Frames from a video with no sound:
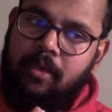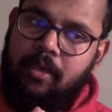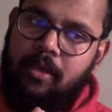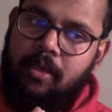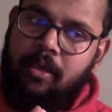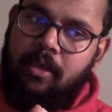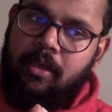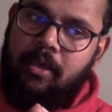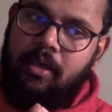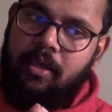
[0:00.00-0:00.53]

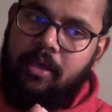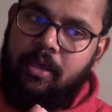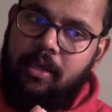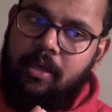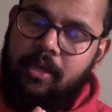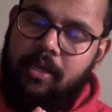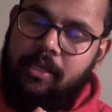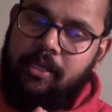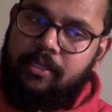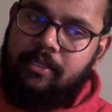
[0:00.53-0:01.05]

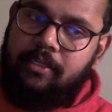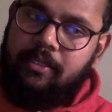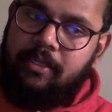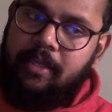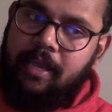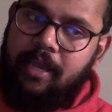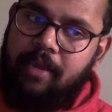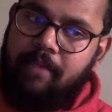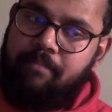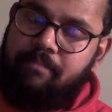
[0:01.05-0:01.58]
it
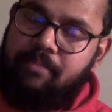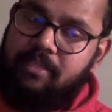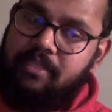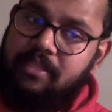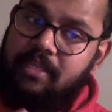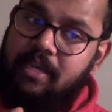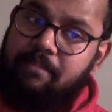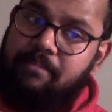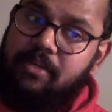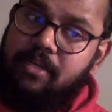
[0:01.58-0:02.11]
can be
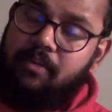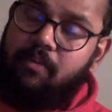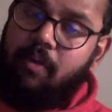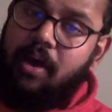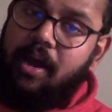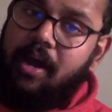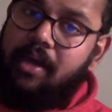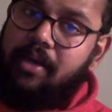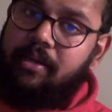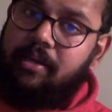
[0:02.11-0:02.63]

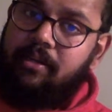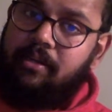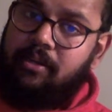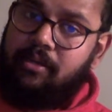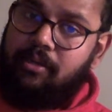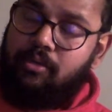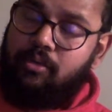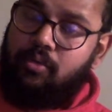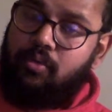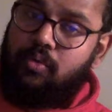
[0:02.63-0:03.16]
subdivided
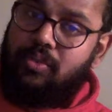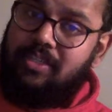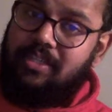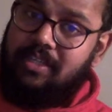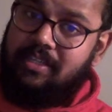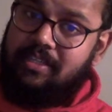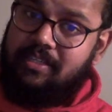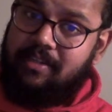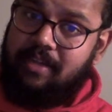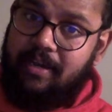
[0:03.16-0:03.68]
into
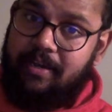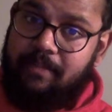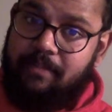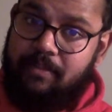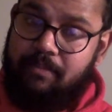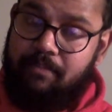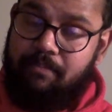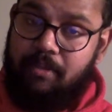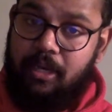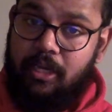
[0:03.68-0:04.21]
6 types
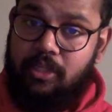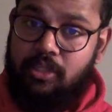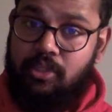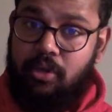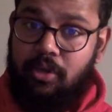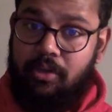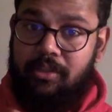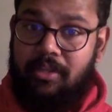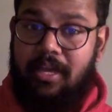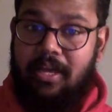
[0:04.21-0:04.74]
based
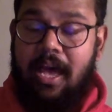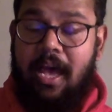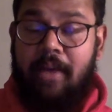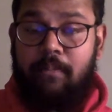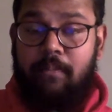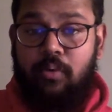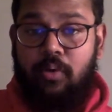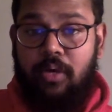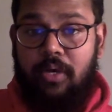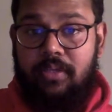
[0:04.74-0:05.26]
on the
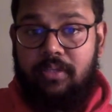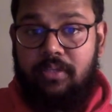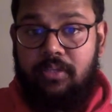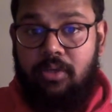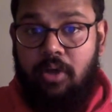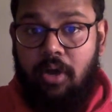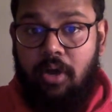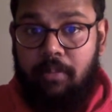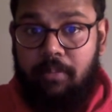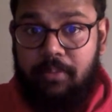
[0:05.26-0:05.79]
amino acid
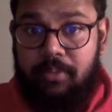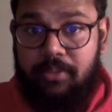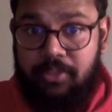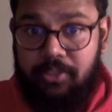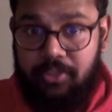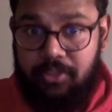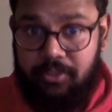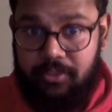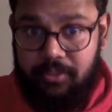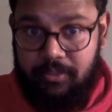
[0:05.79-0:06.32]

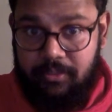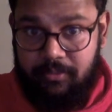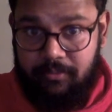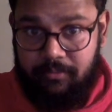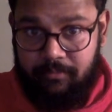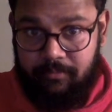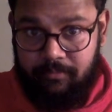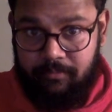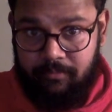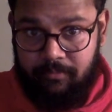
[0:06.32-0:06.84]
compositions.
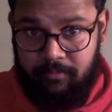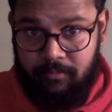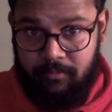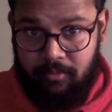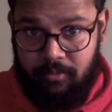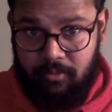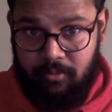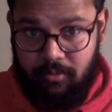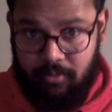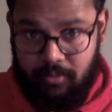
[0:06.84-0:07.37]

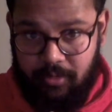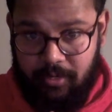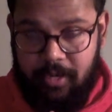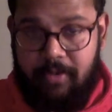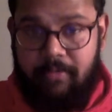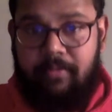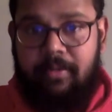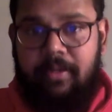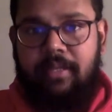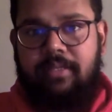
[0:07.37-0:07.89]
Okay,
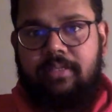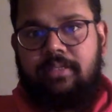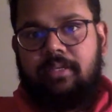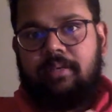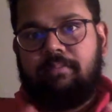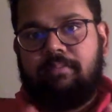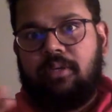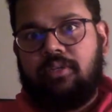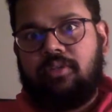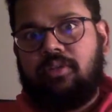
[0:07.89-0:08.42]
when I say
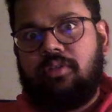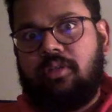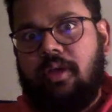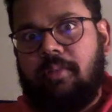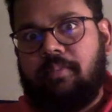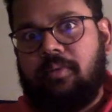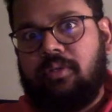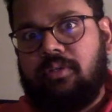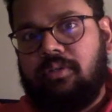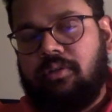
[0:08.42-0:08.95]
based on the
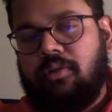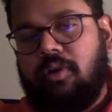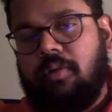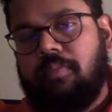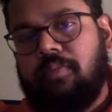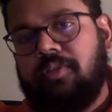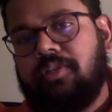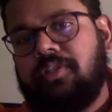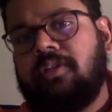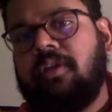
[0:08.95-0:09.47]
amino acid
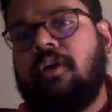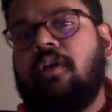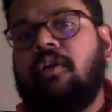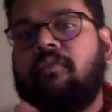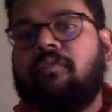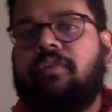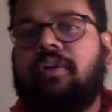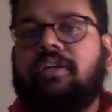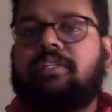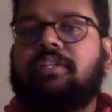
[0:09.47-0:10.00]
composition,
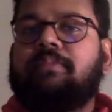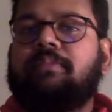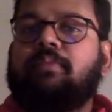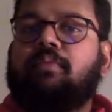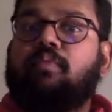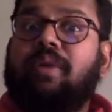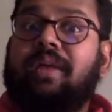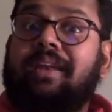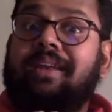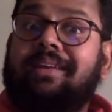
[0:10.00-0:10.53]
for example,
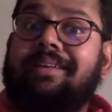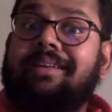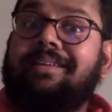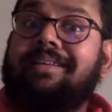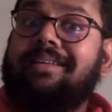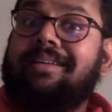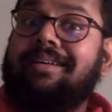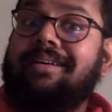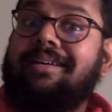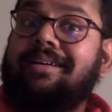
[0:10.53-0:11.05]
when
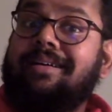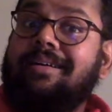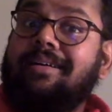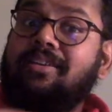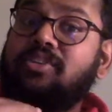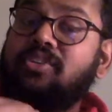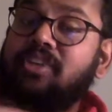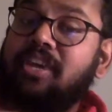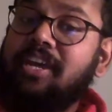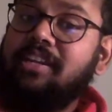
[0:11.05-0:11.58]
a
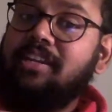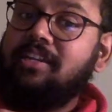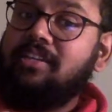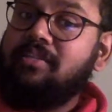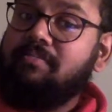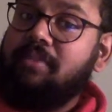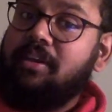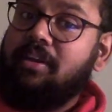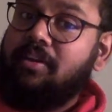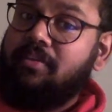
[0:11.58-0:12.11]
chain is
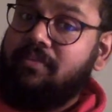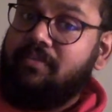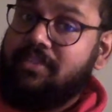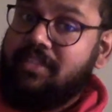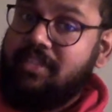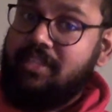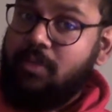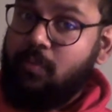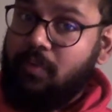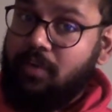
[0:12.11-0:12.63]
made of
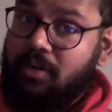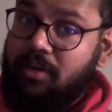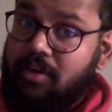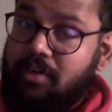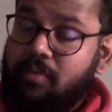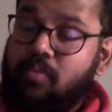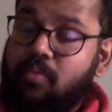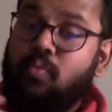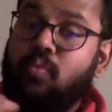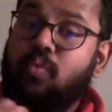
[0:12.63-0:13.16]
silver,
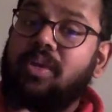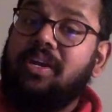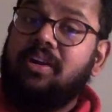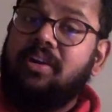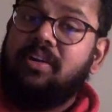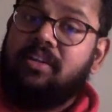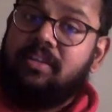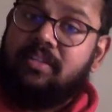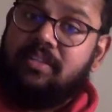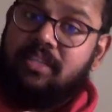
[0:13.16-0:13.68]
we call
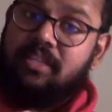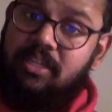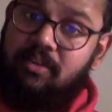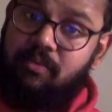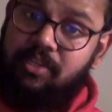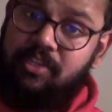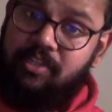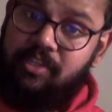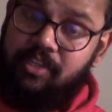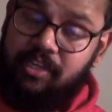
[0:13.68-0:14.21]
it a
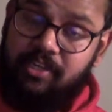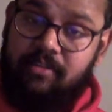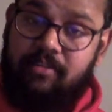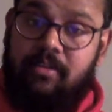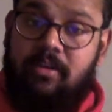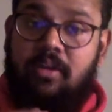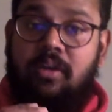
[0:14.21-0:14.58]
silver chain.